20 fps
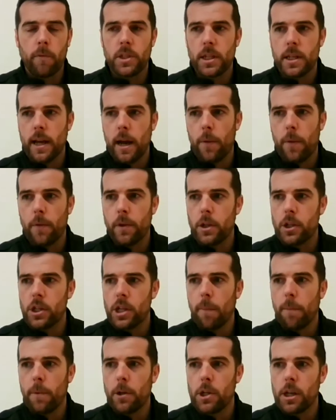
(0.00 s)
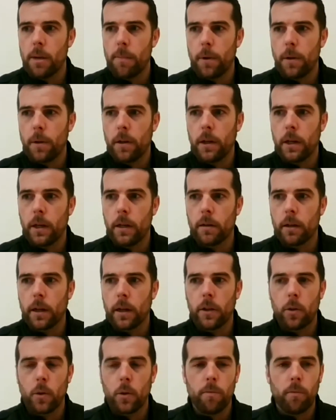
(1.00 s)
now they're in the Championship and
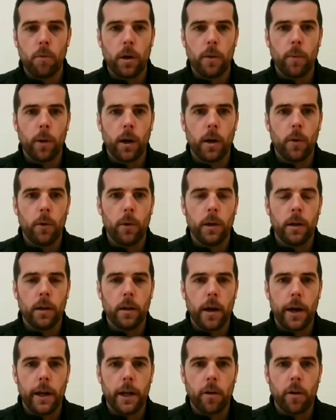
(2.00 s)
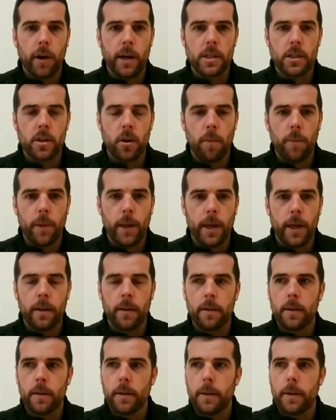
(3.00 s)
doing really well, and I had a great time there.